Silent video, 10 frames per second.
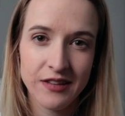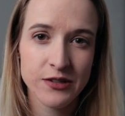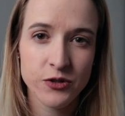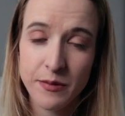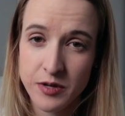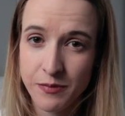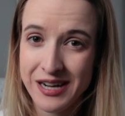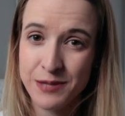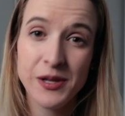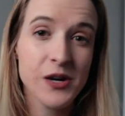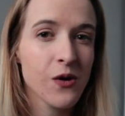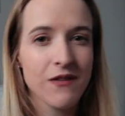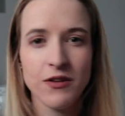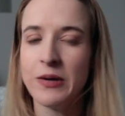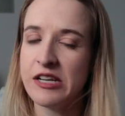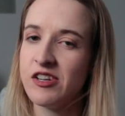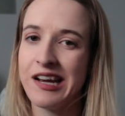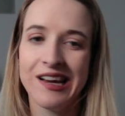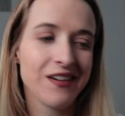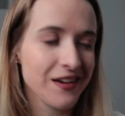in the description box below if you want to check
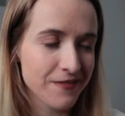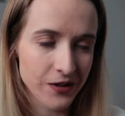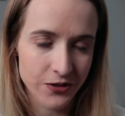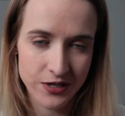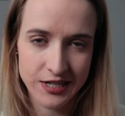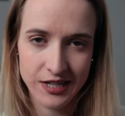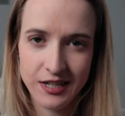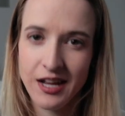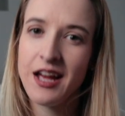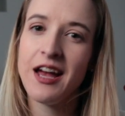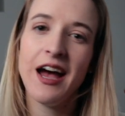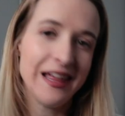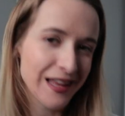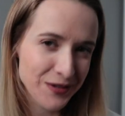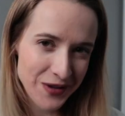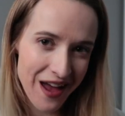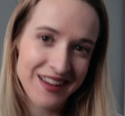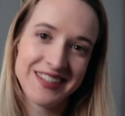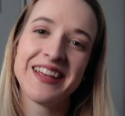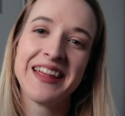it out, if you're interested. I love you
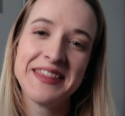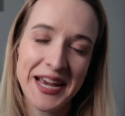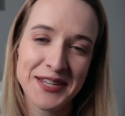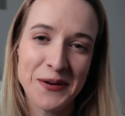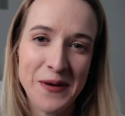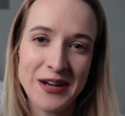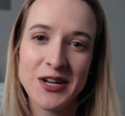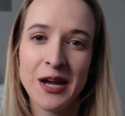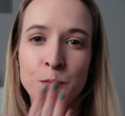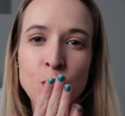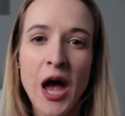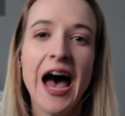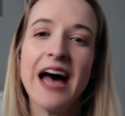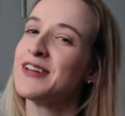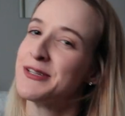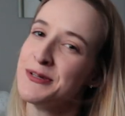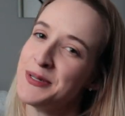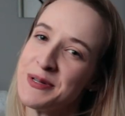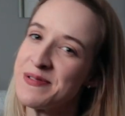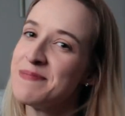guys. Thanks for watching. I'll talk to you
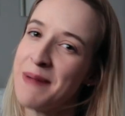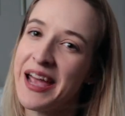soon.